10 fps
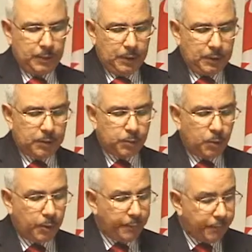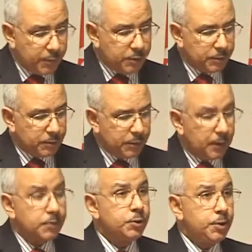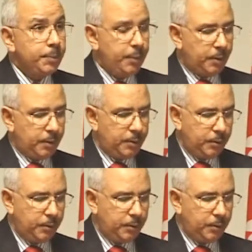It is more efficient and cheaper